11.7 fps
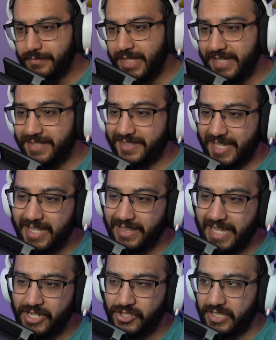is Ken
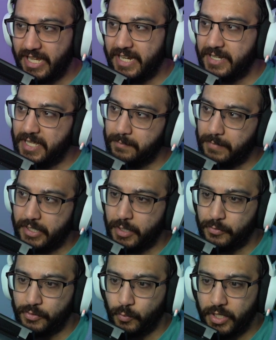Lashley, and then my
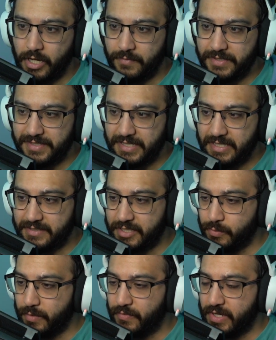number 1 obviously is
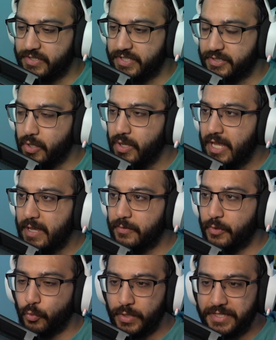this one, Francisco.
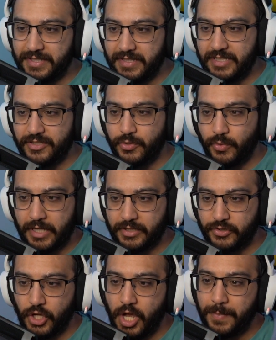The reason these two are at the
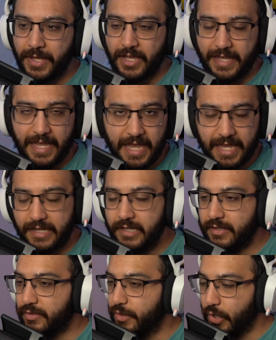top,
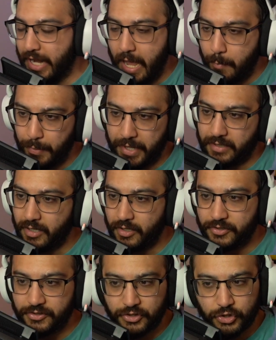they're epic.
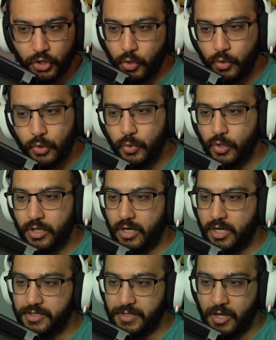So cool
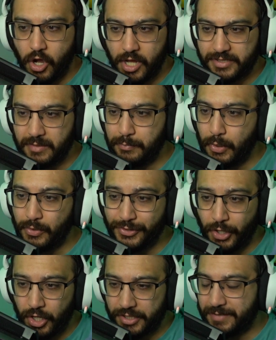cards, awesome pose,
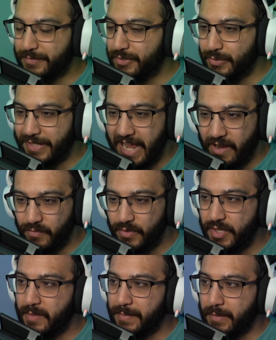awesome suit.
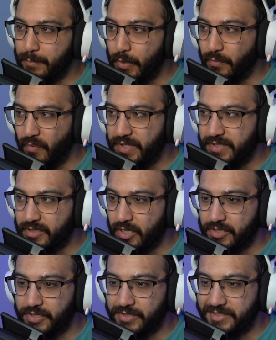Everything about both of these
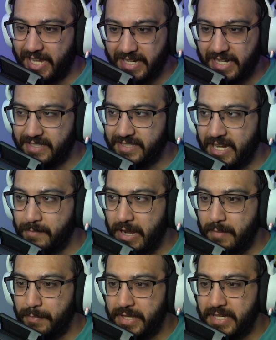cards are 10 out of 10 in my
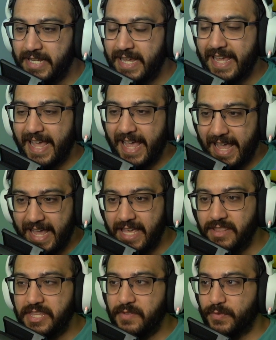opinion.
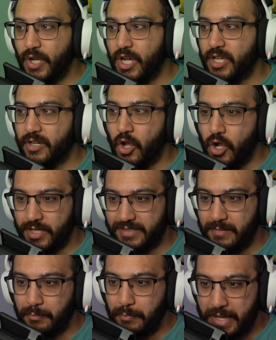And they've got
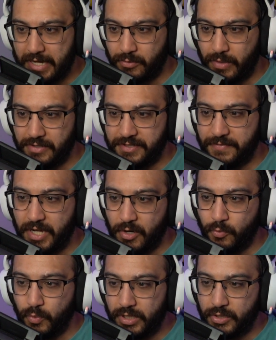awesome backgrounds. They've
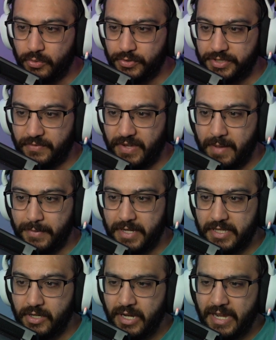got really cool stuff
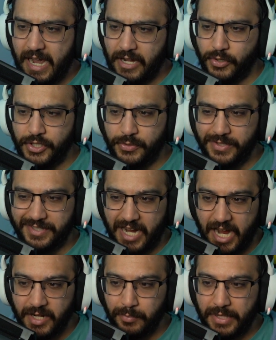happening here. I know this one's
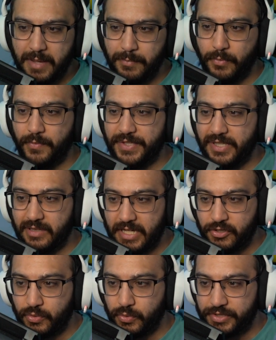kind of bland, but with the
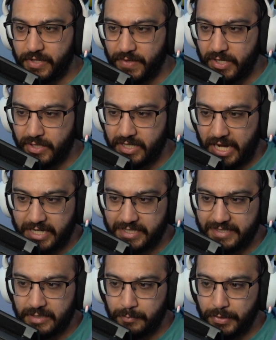electrical stuff, and you can kind of
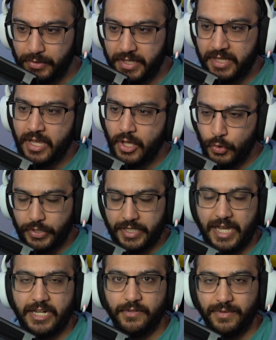see the building, you can
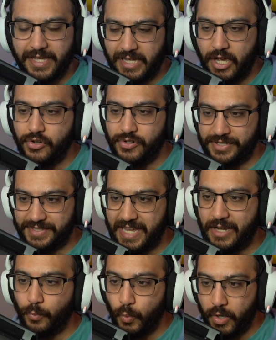kind of like
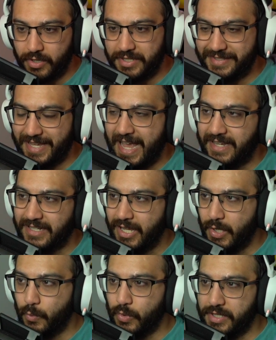understand where he's at,
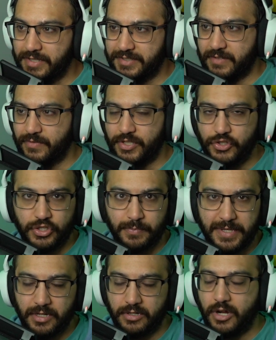where instead of it just
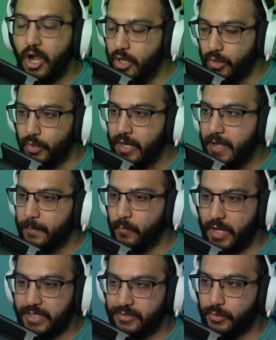being a color,
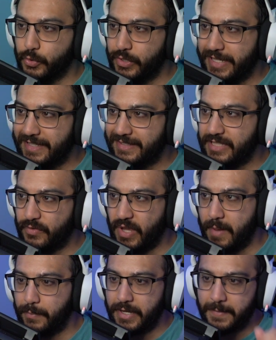right? So there is stuff
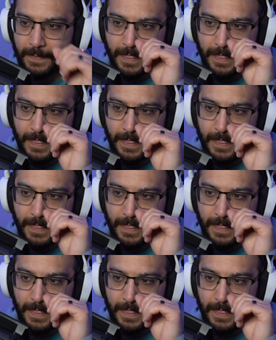happening.